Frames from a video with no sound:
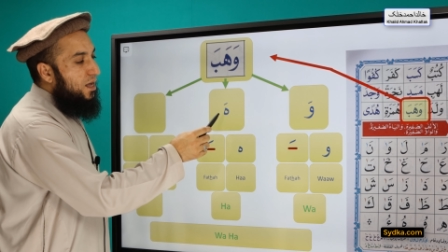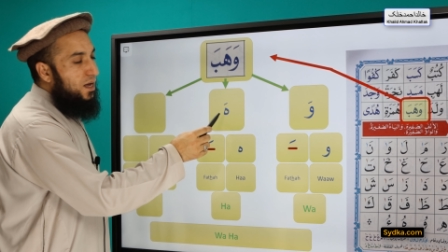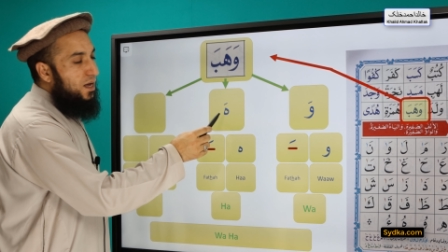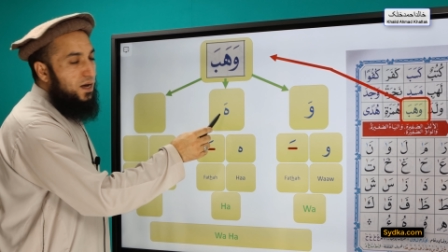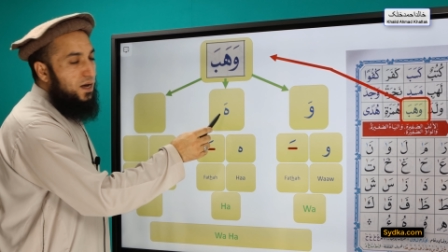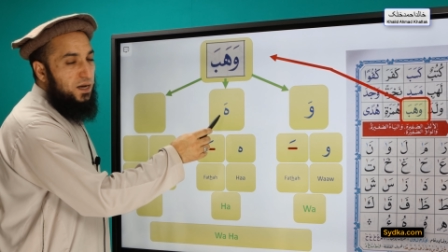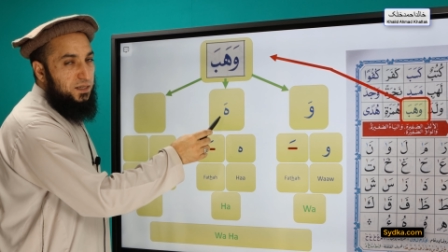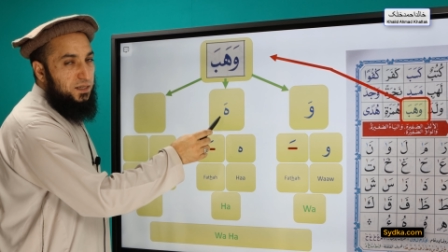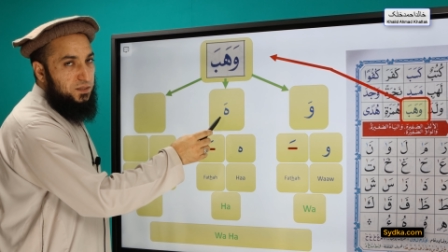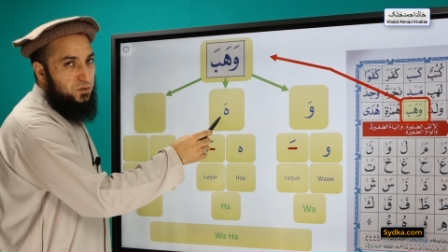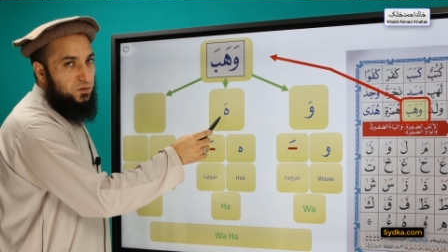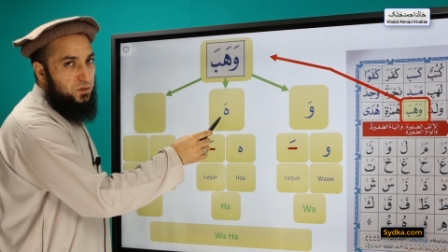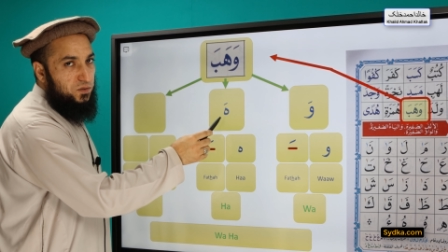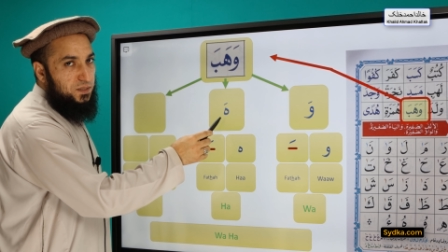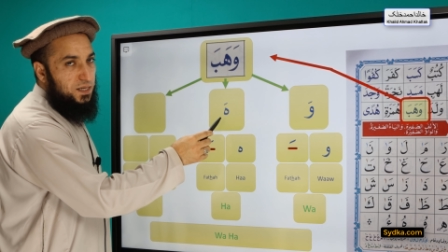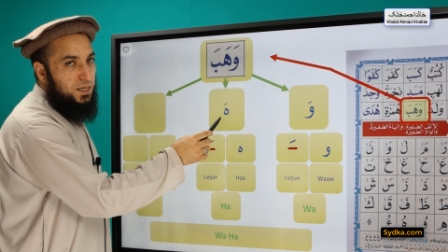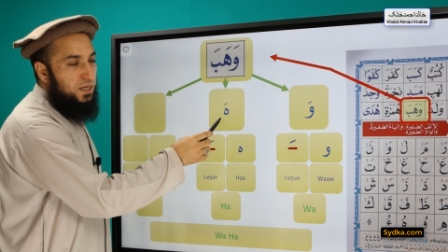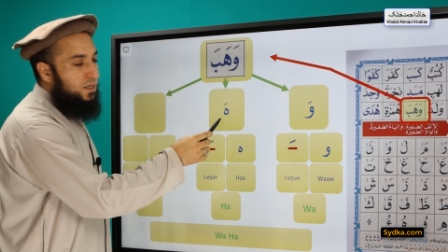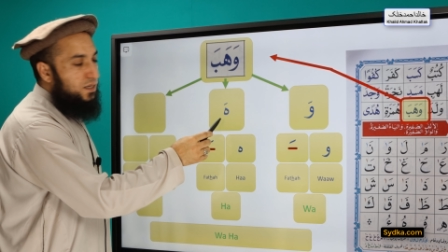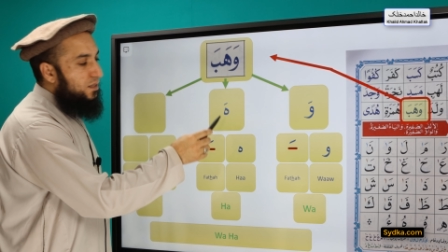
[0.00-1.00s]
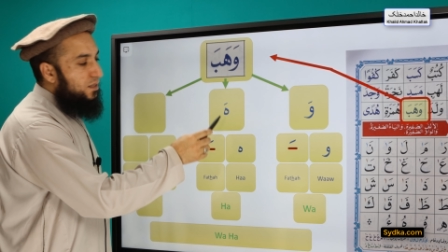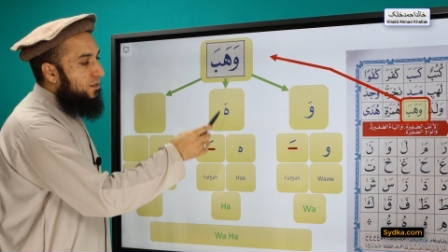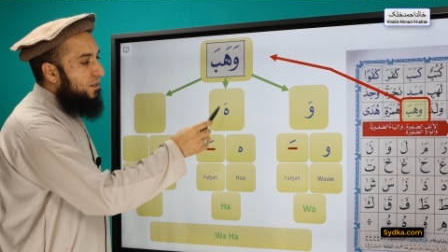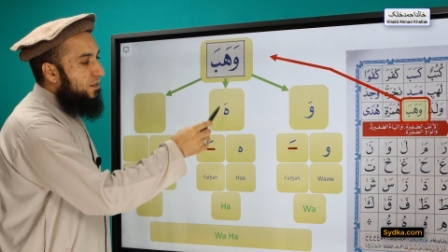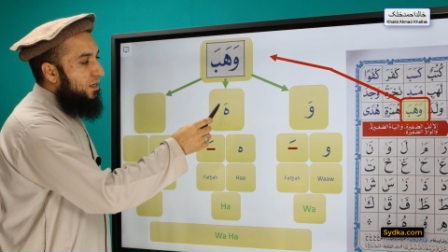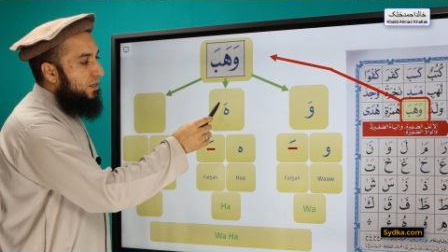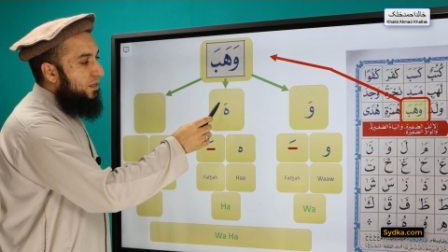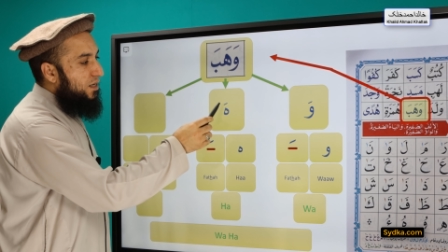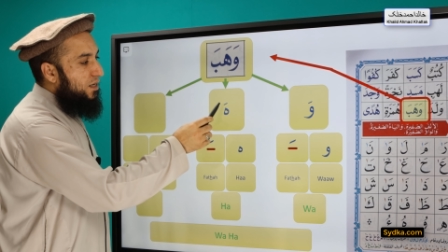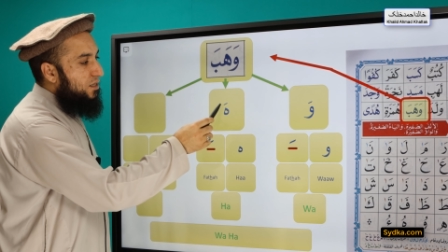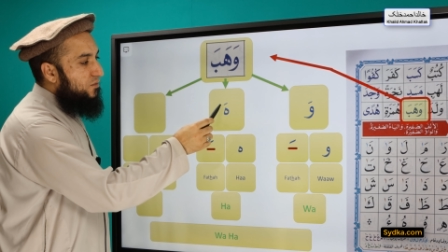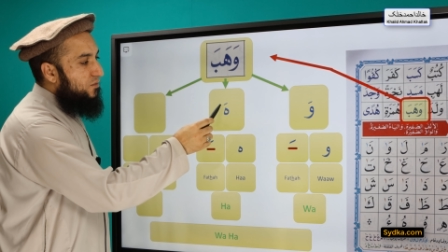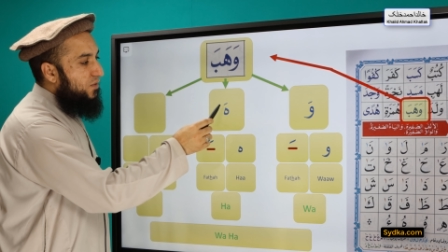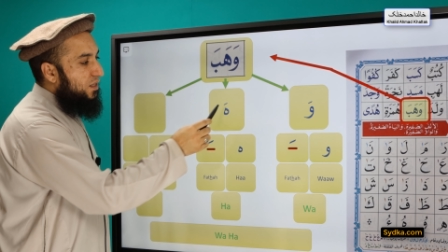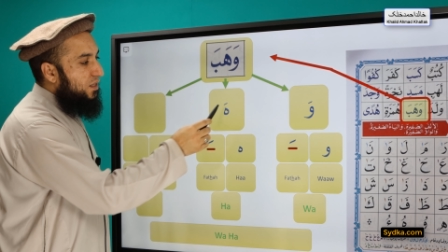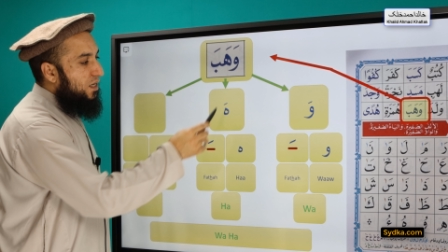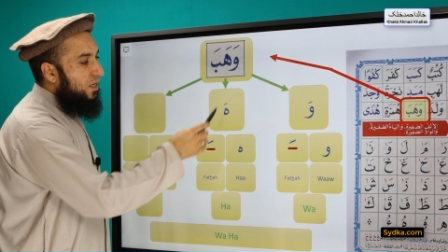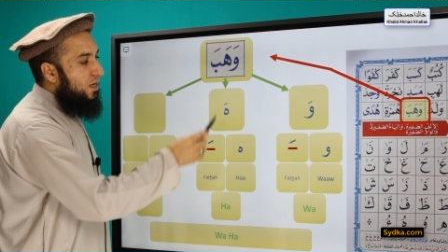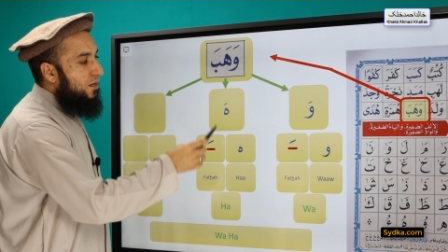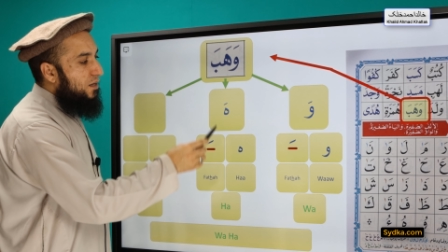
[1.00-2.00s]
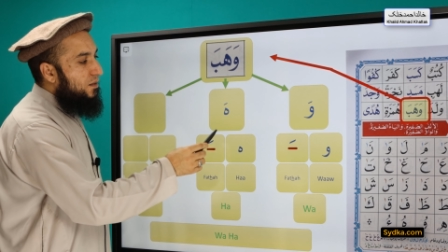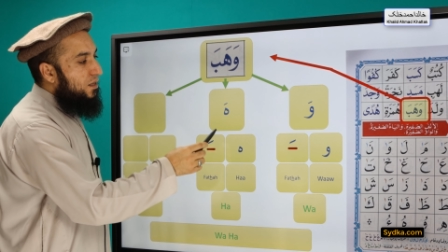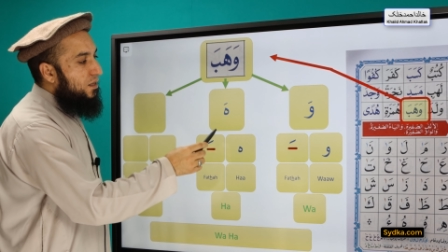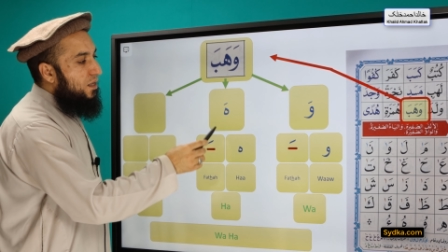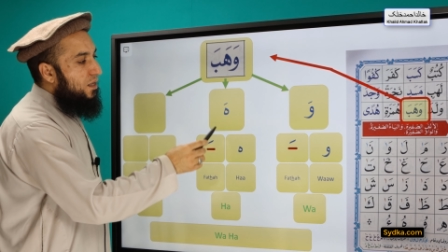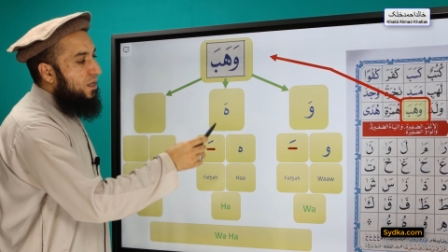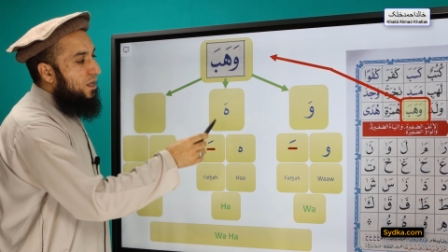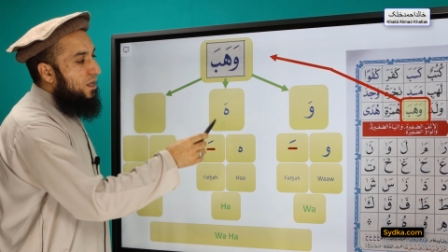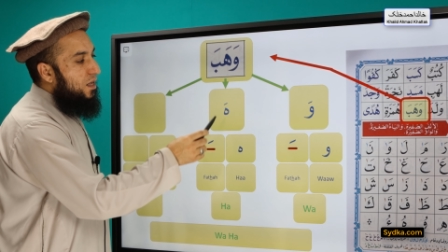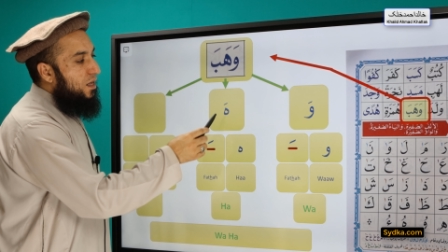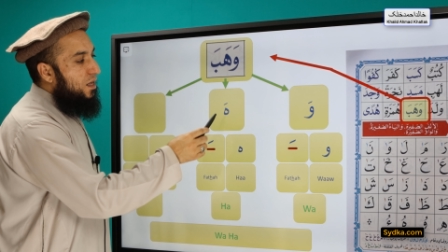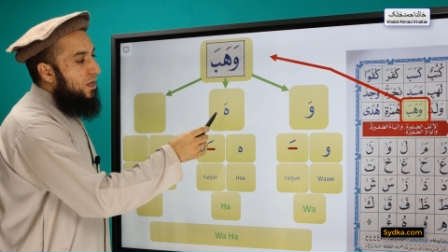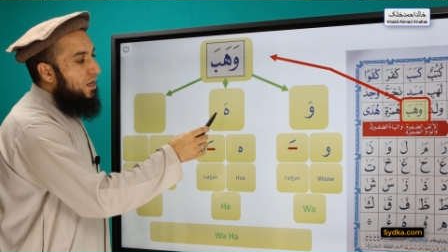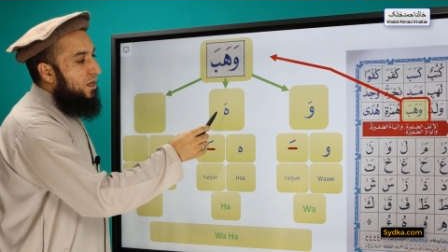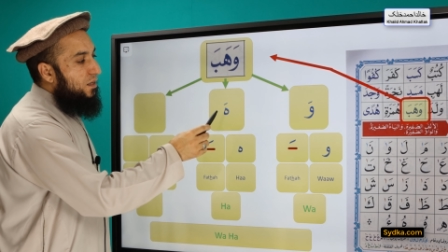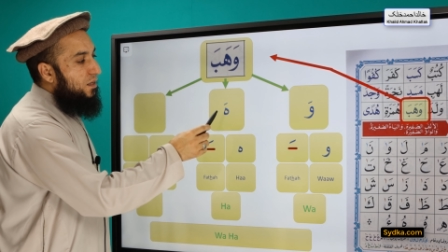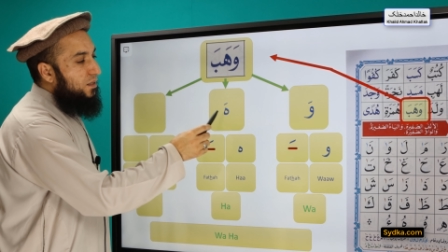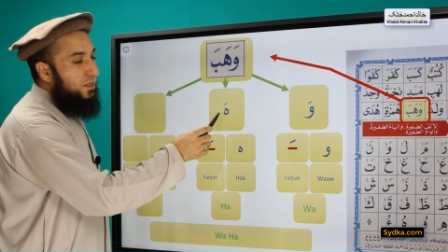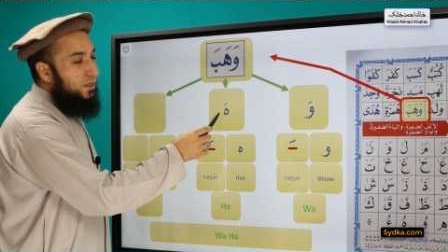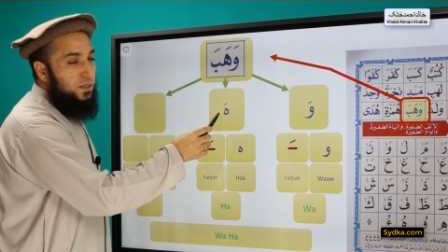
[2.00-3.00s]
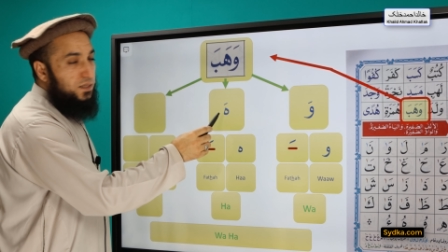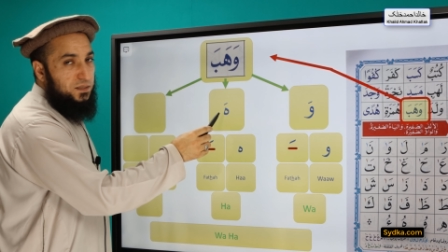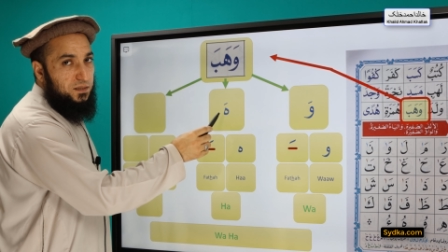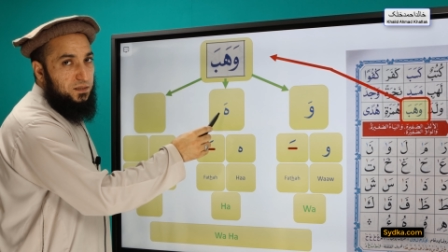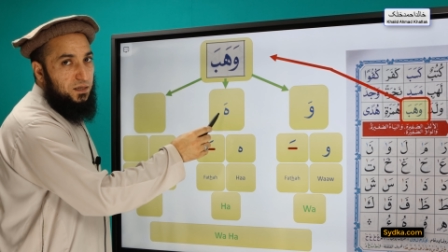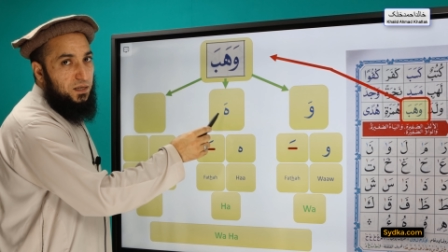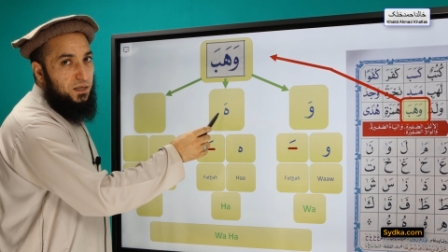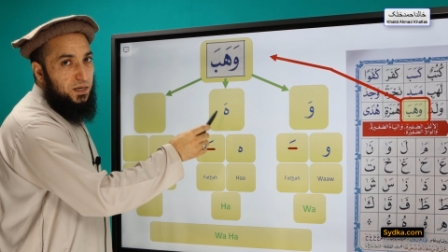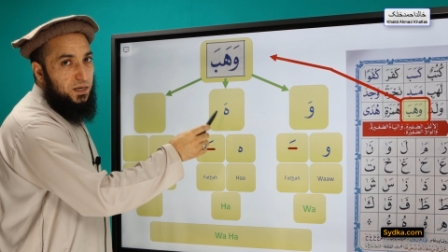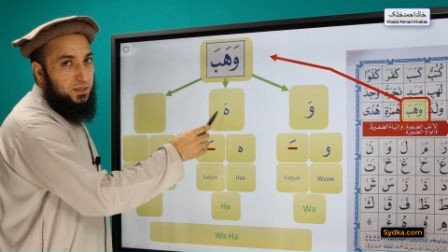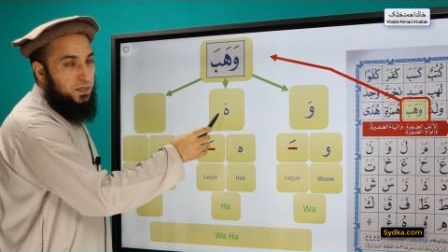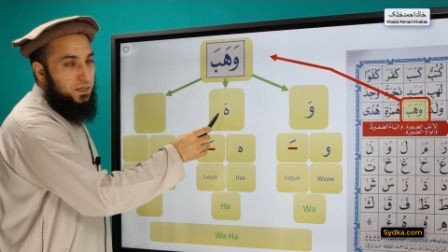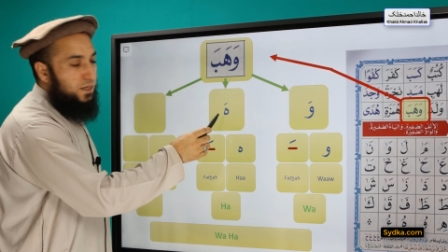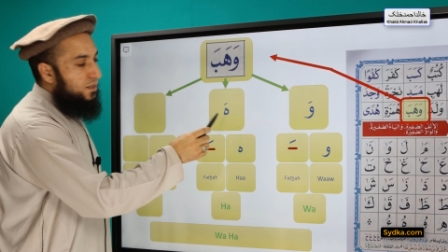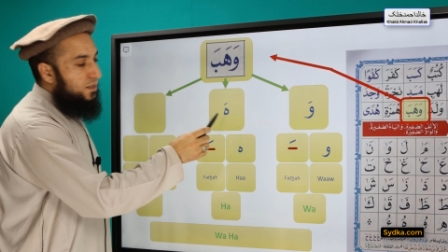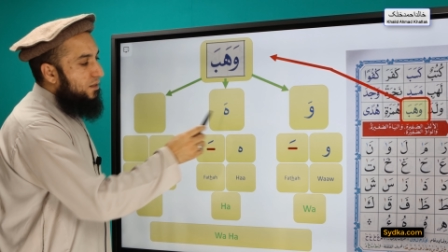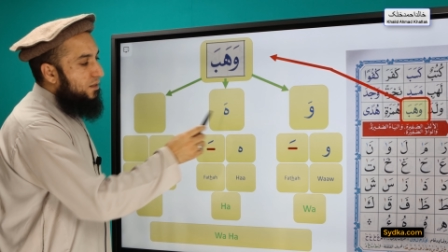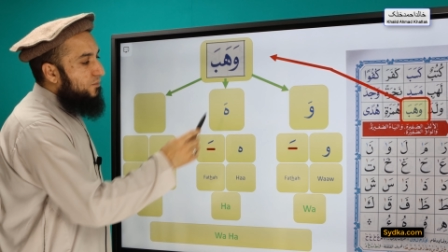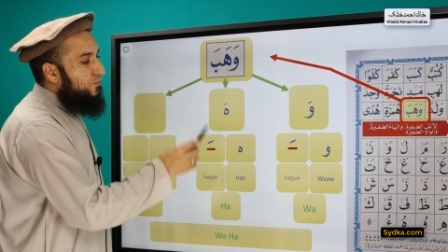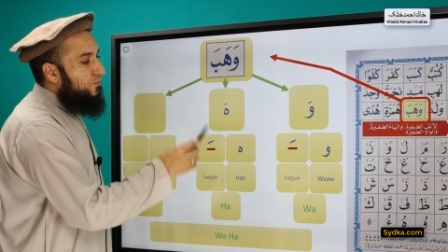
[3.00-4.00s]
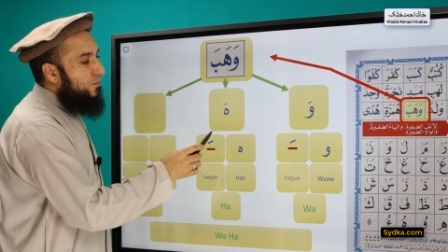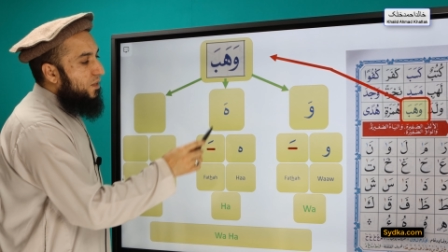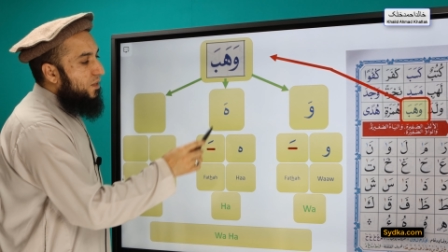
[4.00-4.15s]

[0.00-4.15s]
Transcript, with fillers: Ha is not silent, it has fatha and it is a light letter.